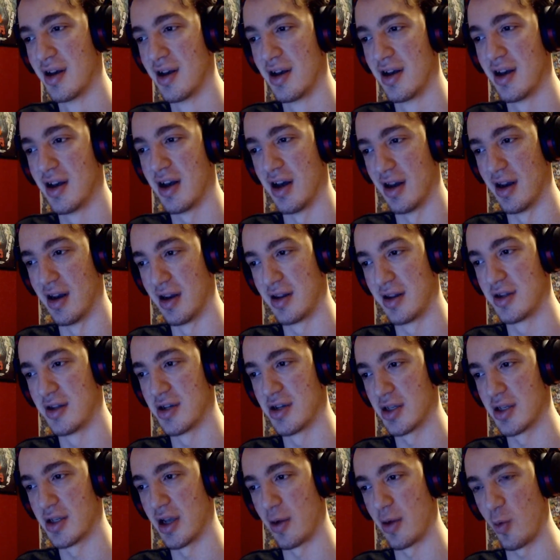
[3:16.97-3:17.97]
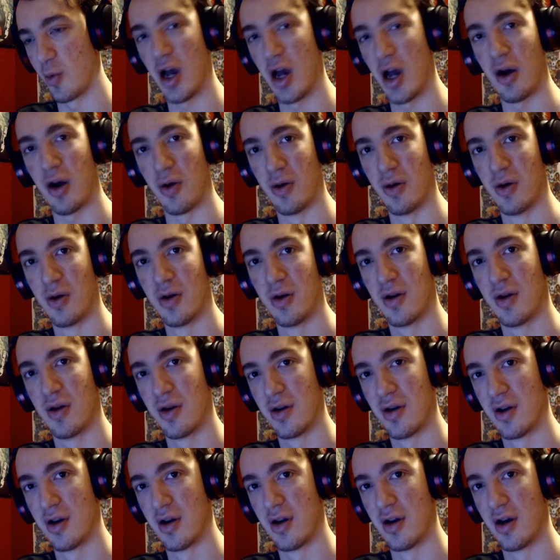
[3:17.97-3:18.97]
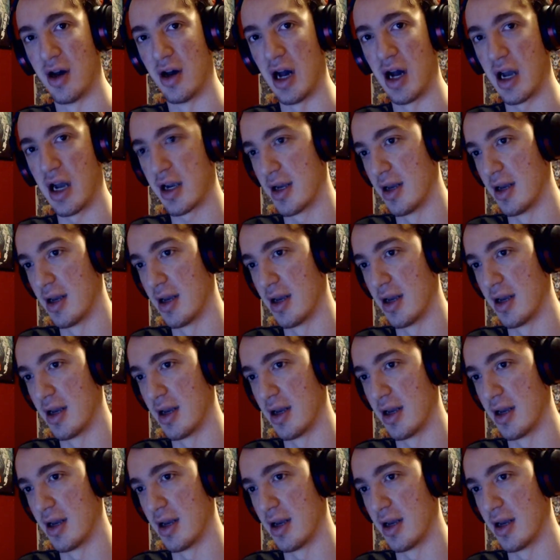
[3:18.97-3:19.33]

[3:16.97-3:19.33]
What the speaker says: and it's just like, wow, I